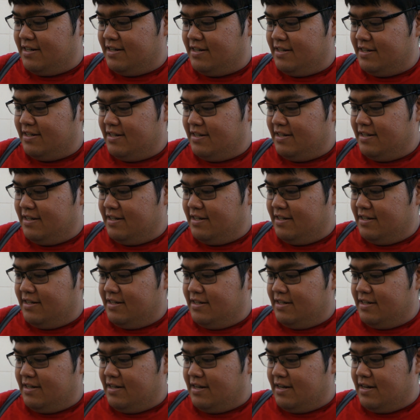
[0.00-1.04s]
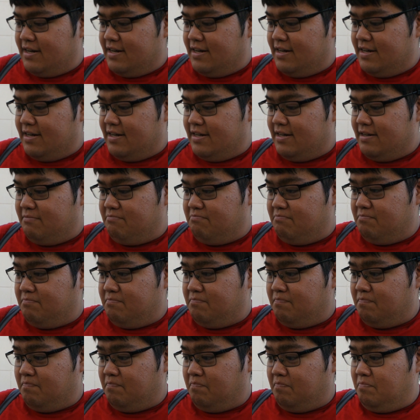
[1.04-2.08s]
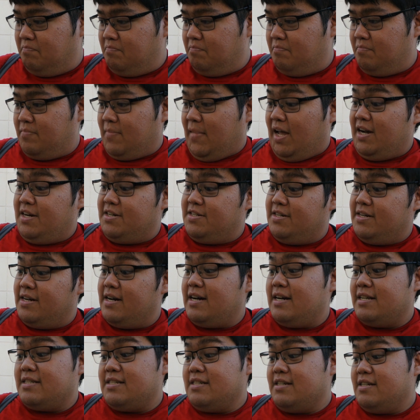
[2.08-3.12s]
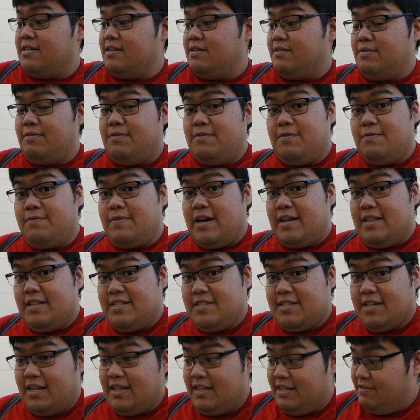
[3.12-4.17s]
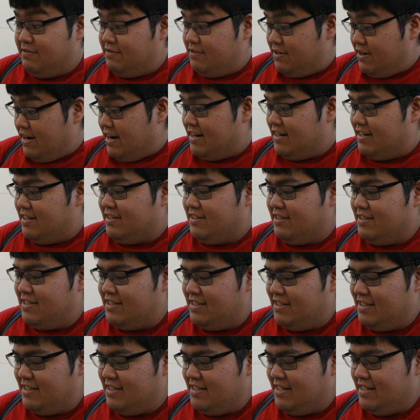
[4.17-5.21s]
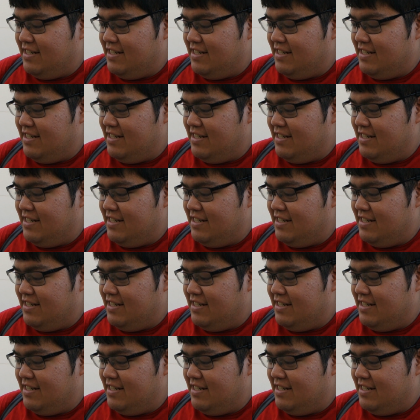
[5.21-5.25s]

And actually, yeah, it's a fairly solid Cranidos.